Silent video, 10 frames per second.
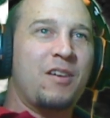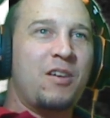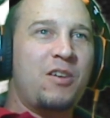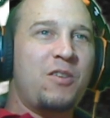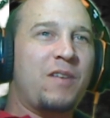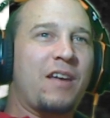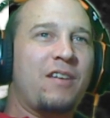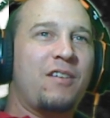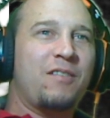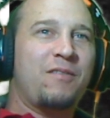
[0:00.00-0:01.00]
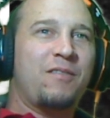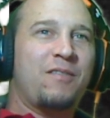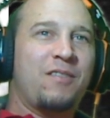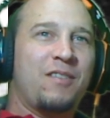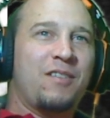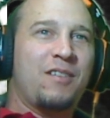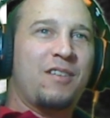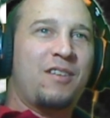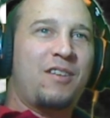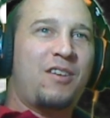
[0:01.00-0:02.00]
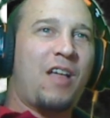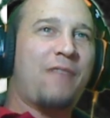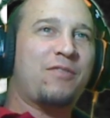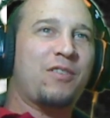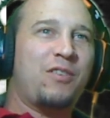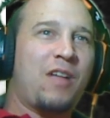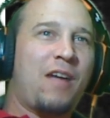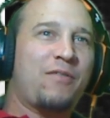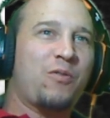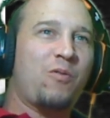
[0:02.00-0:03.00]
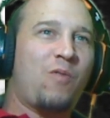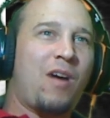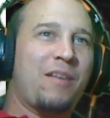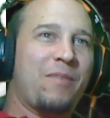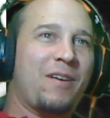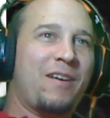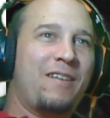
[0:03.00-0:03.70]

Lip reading: You did. You'll have to rewind it, buddy.